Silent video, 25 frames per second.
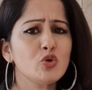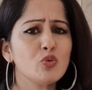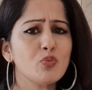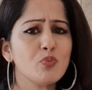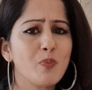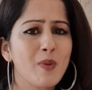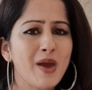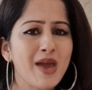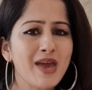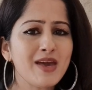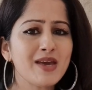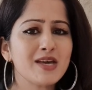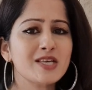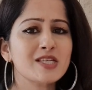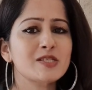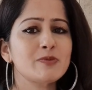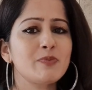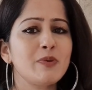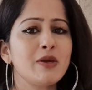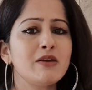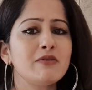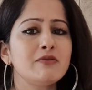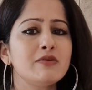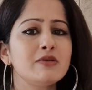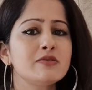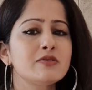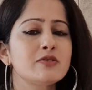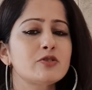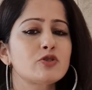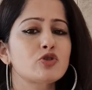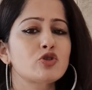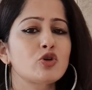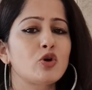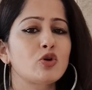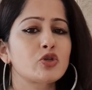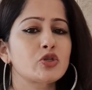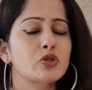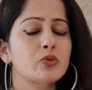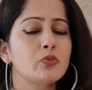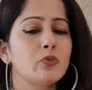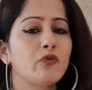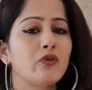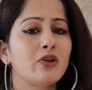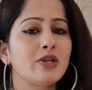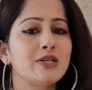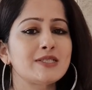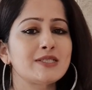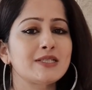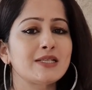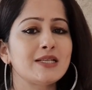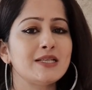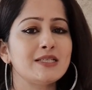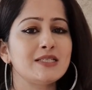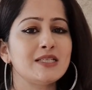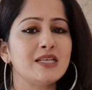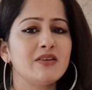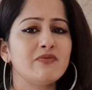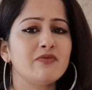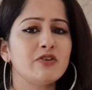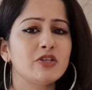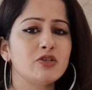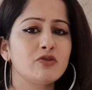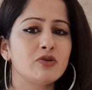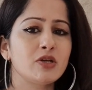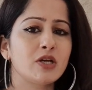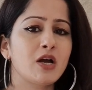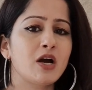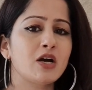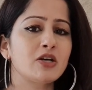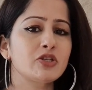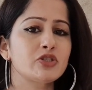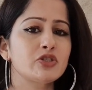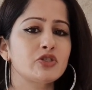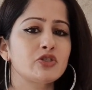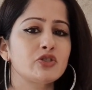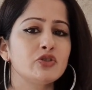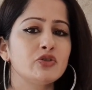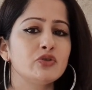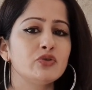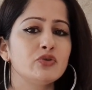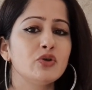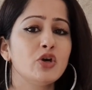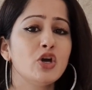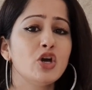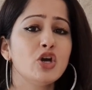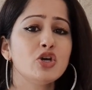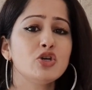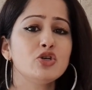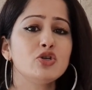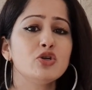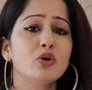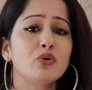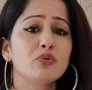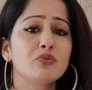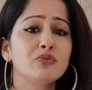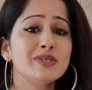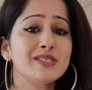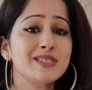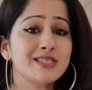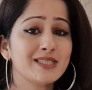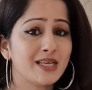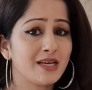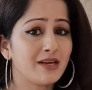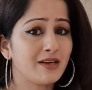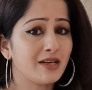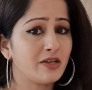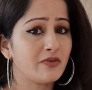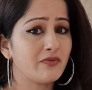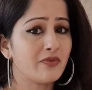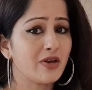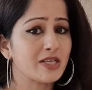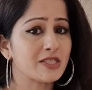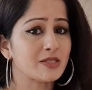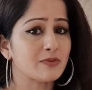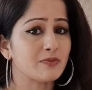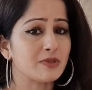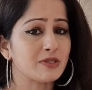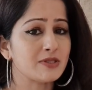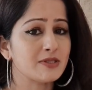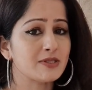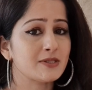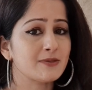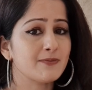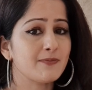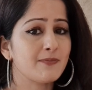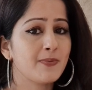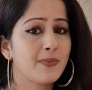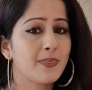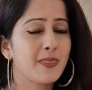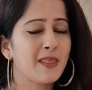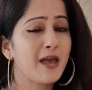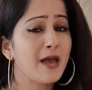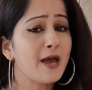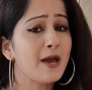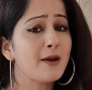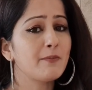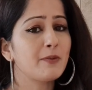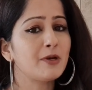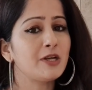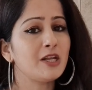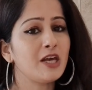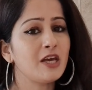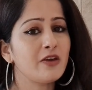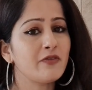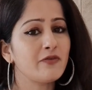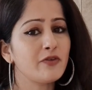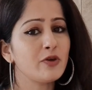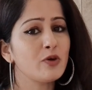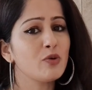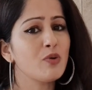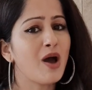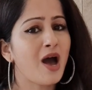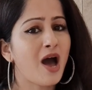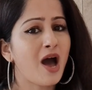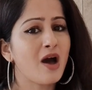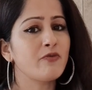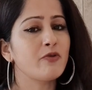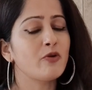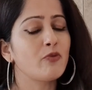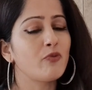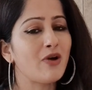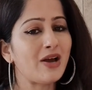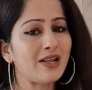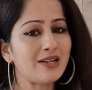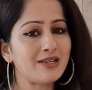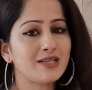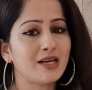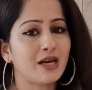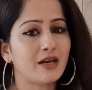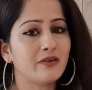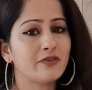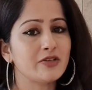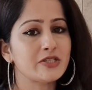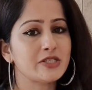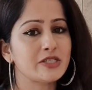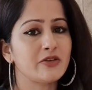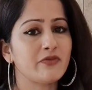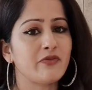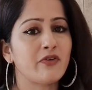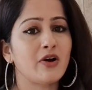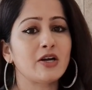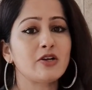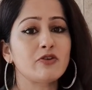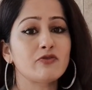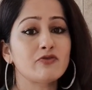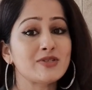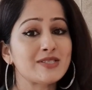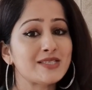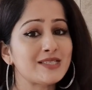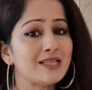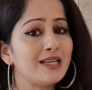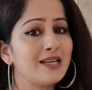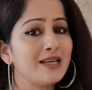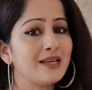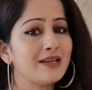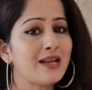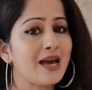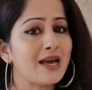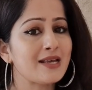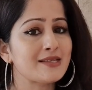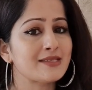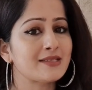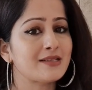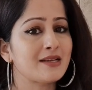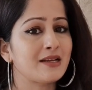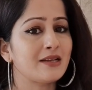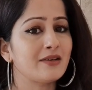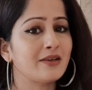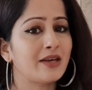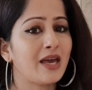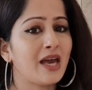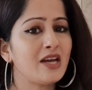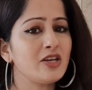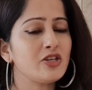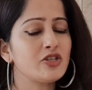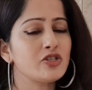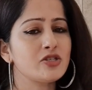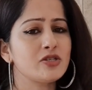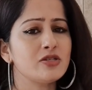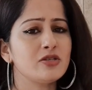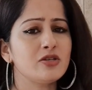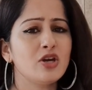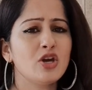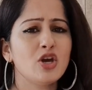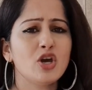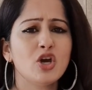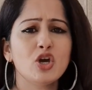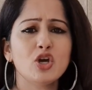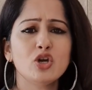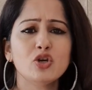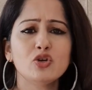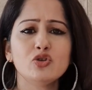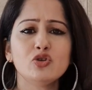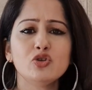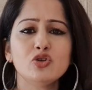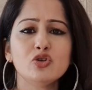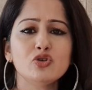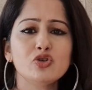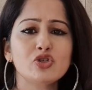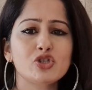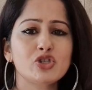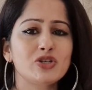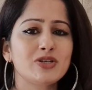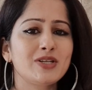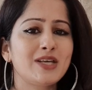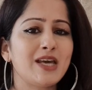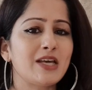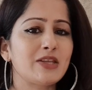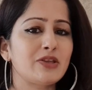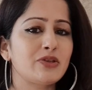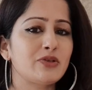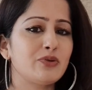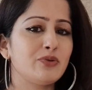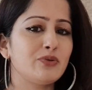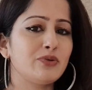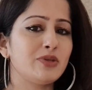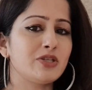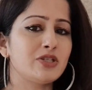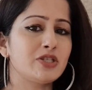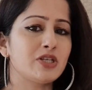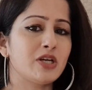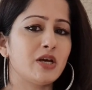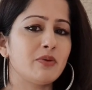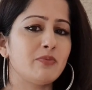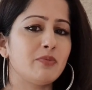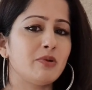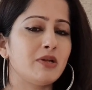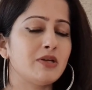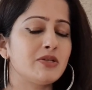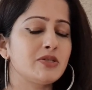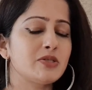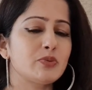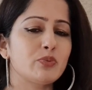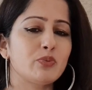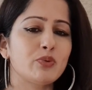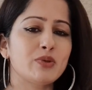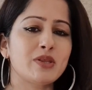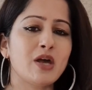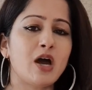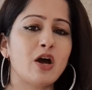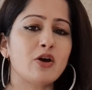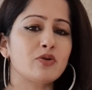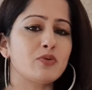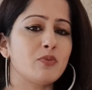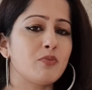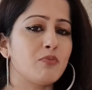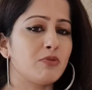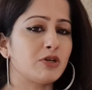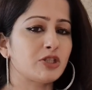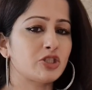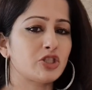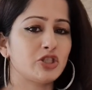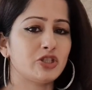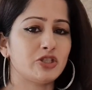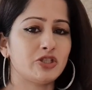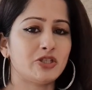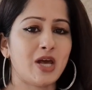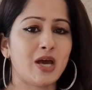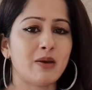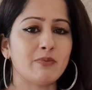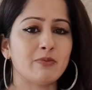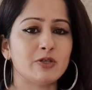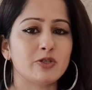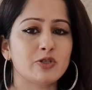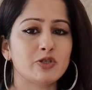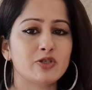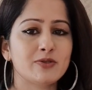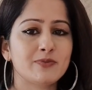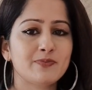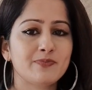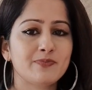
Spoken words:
may experience short-term volatility with regards to your riskier investments. But if you have a well-diversified, resilient asset allocation, you should get through the turbulence without much damage.